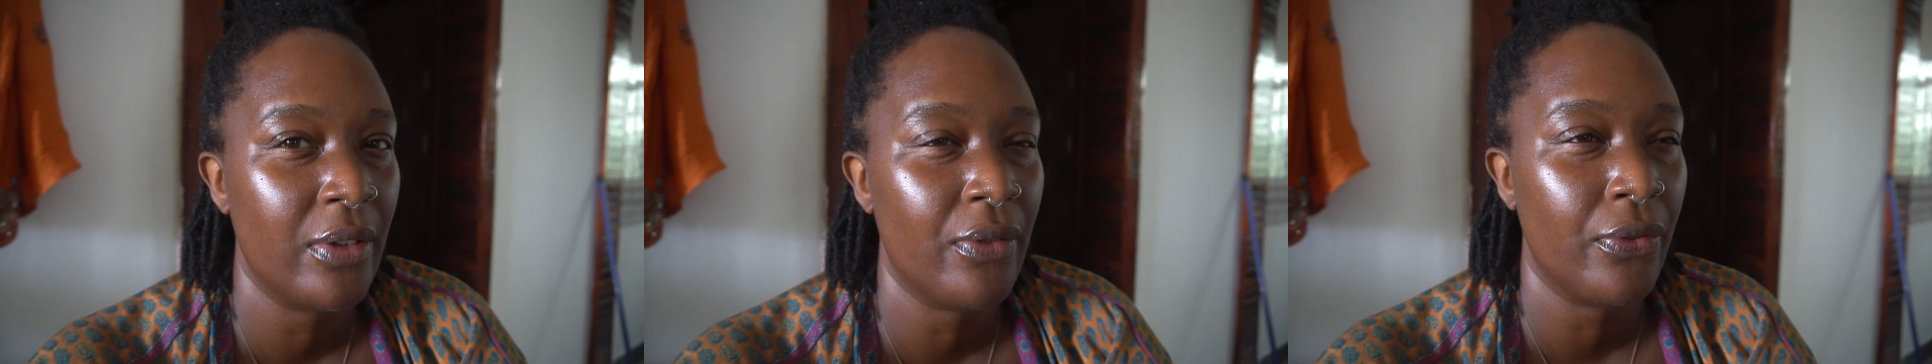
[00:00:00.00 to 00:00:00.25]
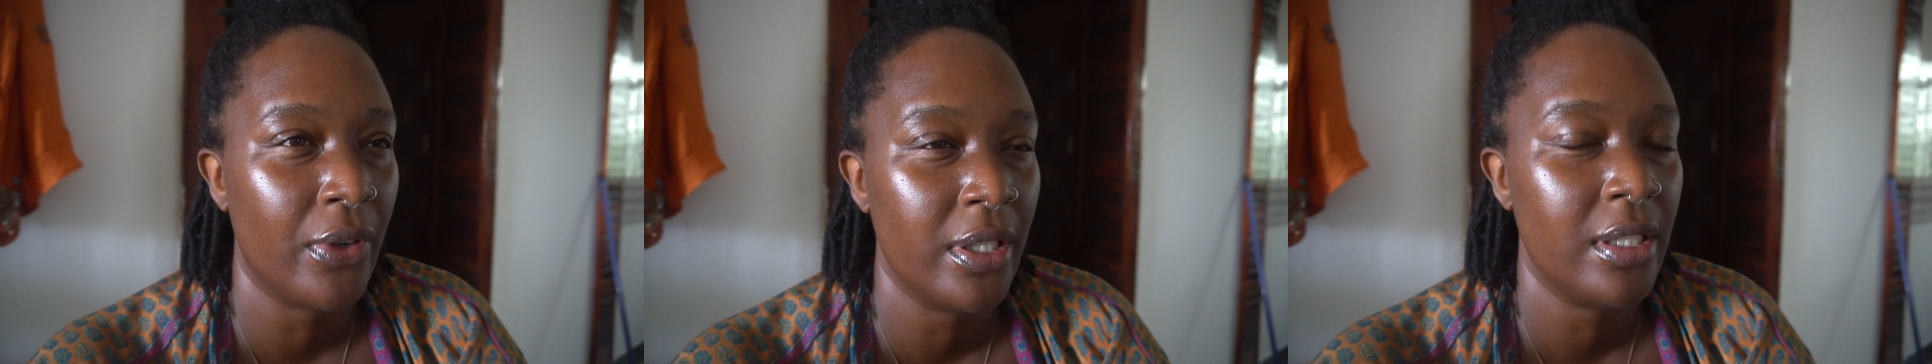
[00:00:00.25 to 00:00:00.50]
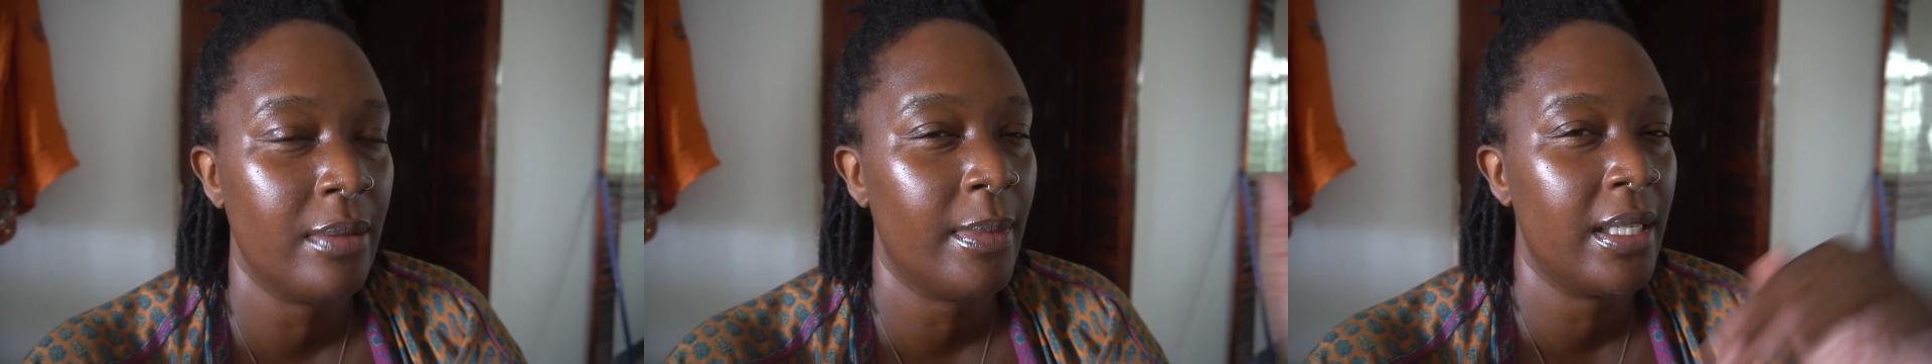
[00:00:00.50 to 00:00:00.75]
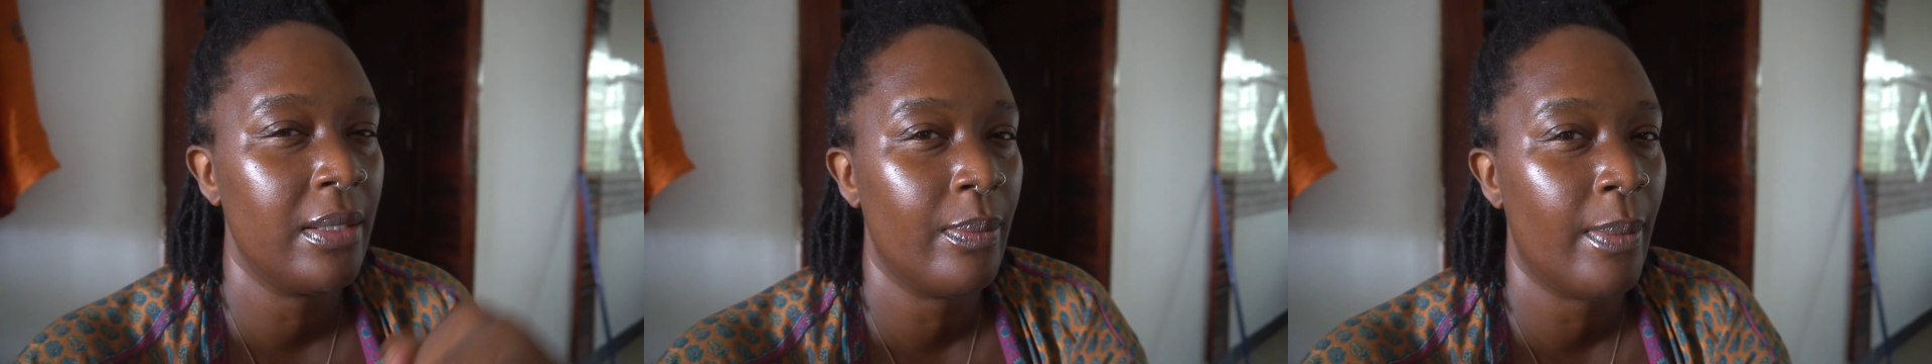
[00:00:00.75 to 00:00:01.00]
the front. So
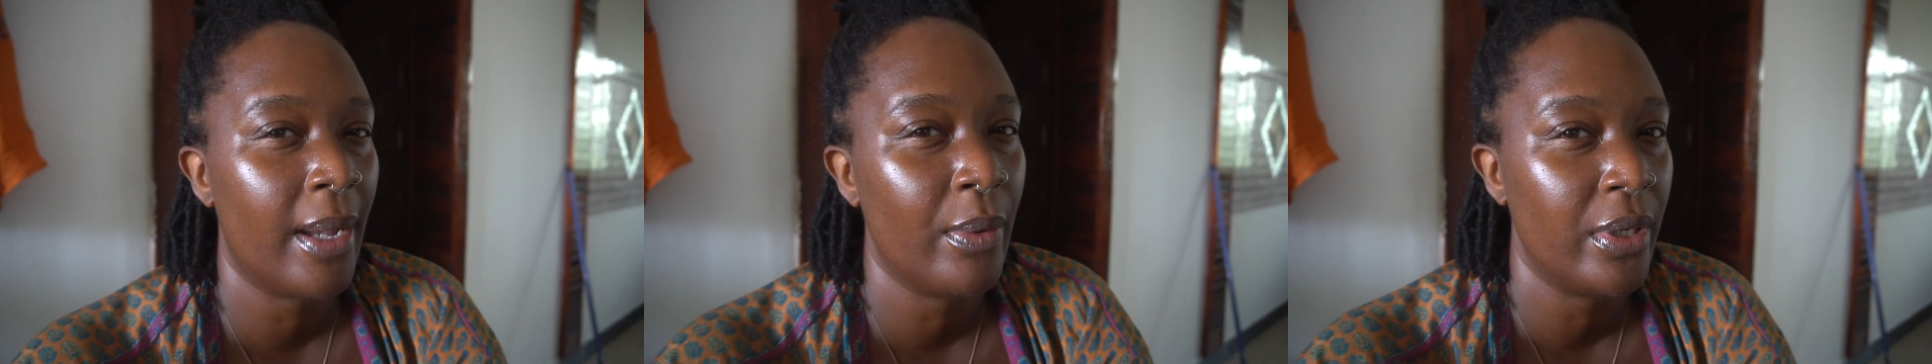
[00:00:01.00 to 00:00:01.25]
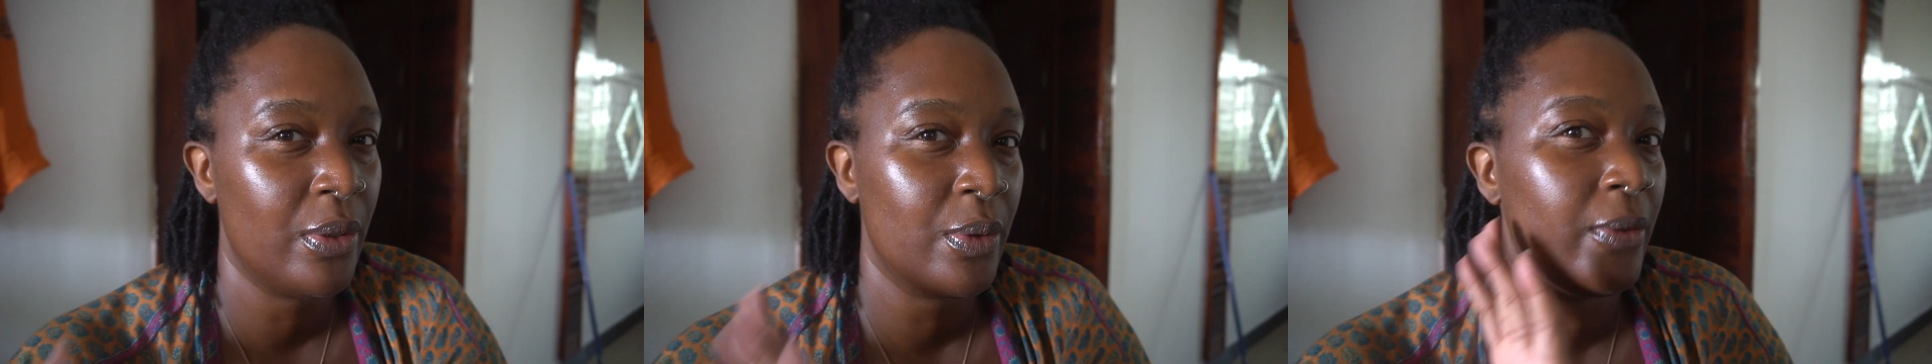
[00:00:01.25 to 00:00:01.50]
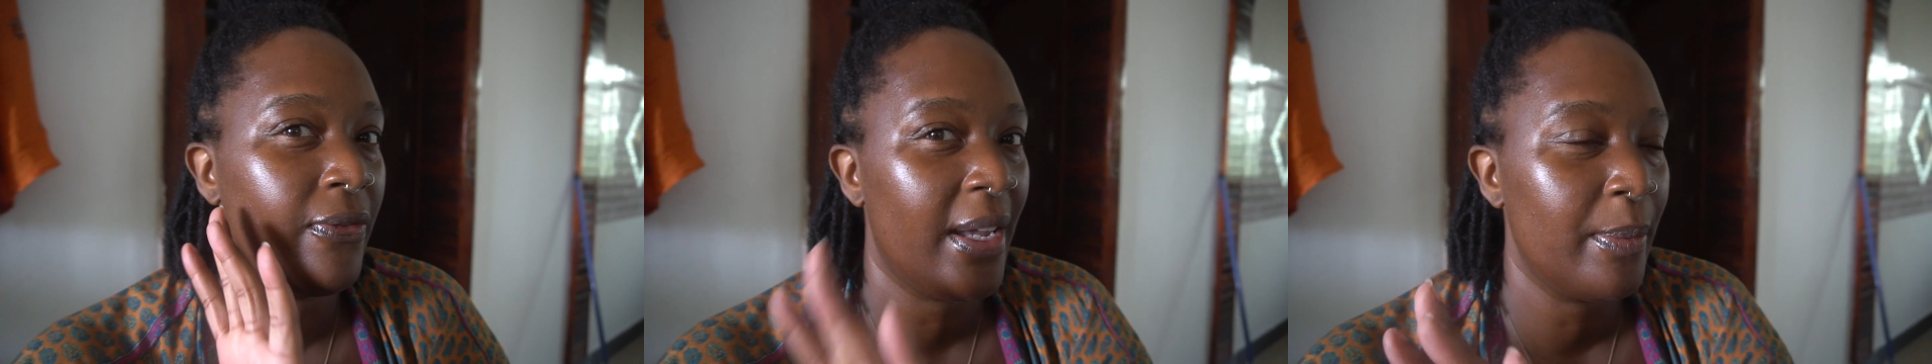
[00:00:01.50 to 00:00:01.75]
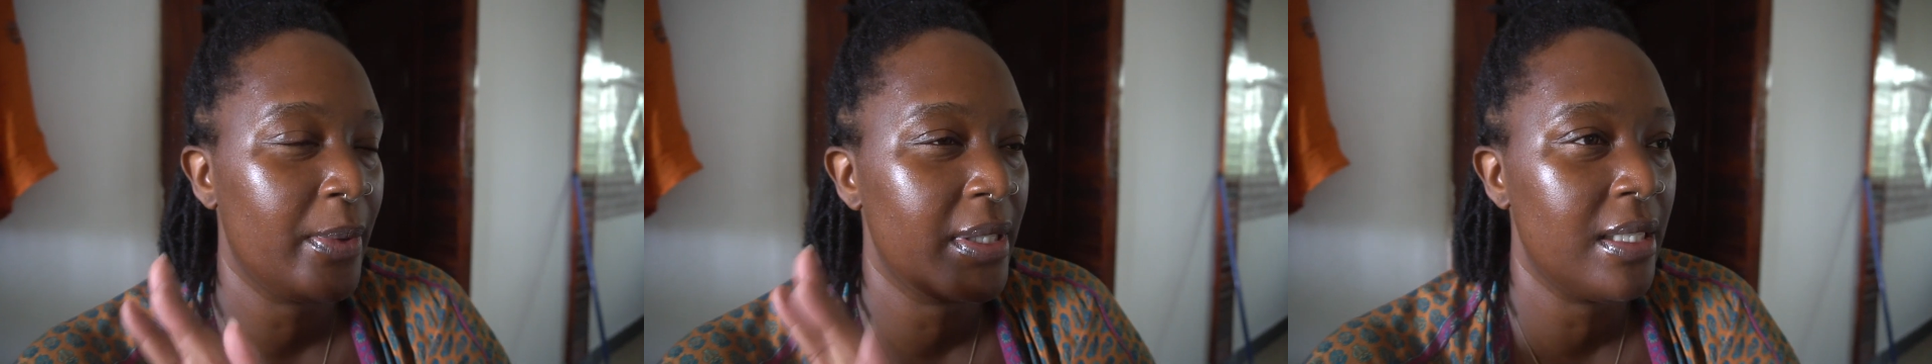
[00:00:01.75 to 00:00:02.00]
my, my windows were 5%.